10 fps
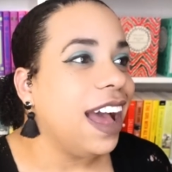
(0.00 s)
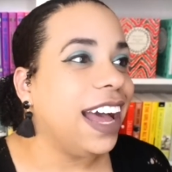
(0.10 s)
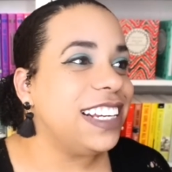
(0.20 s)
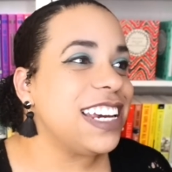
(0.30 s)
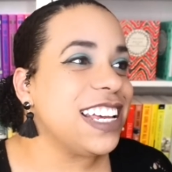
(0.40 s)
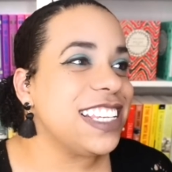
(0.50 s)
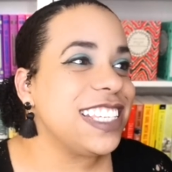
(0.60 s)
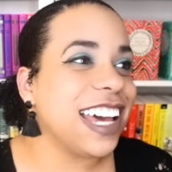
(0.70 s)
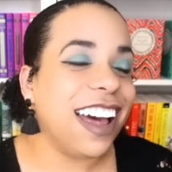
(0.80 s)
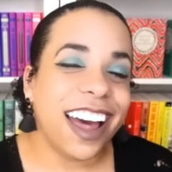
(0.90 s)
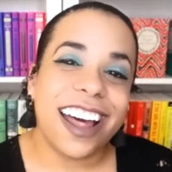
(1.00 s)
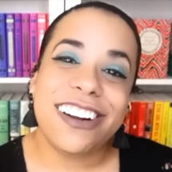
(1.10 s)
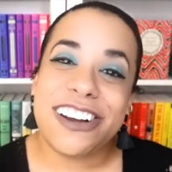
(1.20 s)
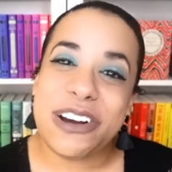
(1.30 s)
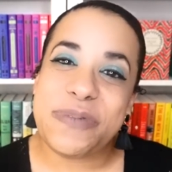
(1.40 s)
I
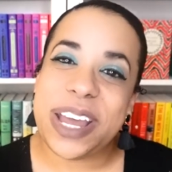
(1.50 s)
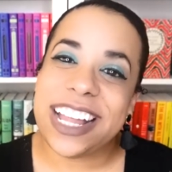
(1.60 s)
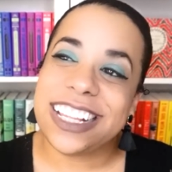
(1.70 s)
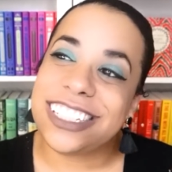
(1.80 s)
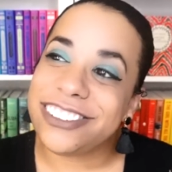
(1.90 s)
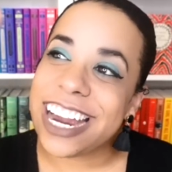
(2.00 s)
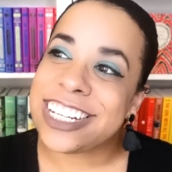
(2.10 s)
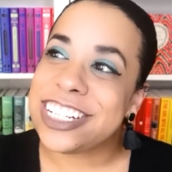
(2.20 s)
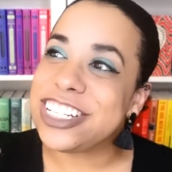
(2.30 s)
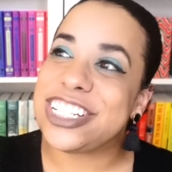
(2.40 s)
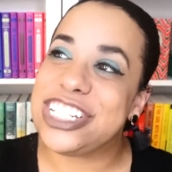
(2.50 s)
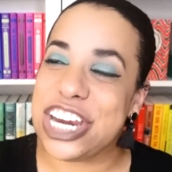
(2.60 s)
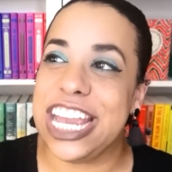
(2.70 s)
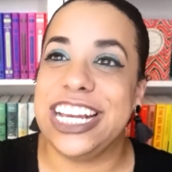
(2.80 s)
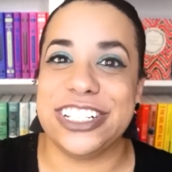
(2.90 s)
don't know, man, the direction just
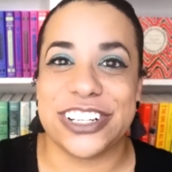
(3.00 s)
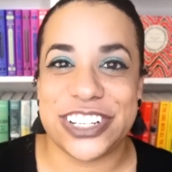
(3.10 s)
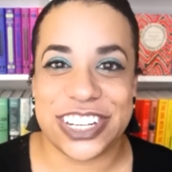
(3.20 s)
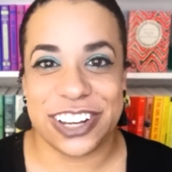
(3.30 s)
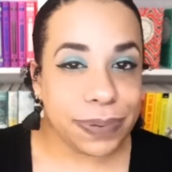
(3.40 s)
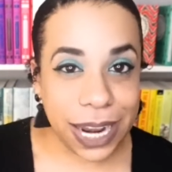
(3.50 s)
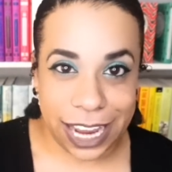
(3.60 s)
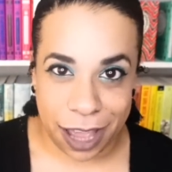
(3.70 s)
changed. But I